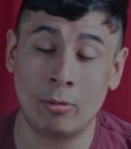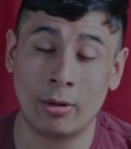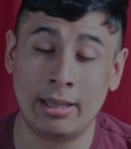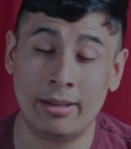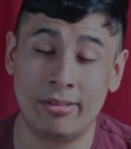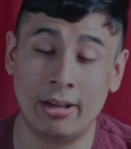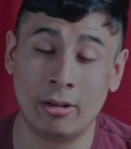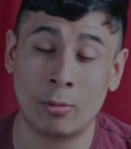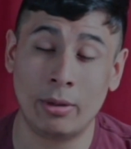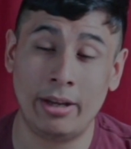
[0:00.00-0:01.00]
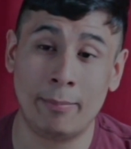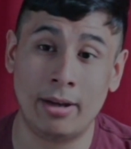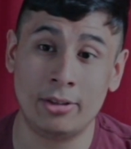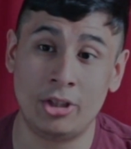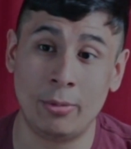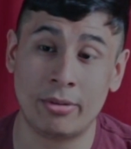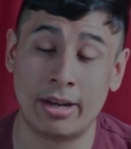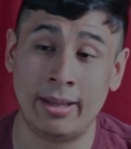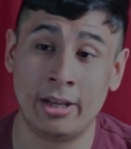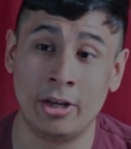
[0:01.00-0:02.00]
or at least Della-related plots, she was
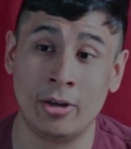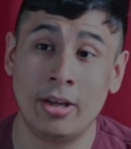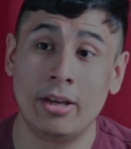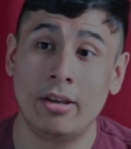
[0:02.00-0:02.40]
kind of, like, you know,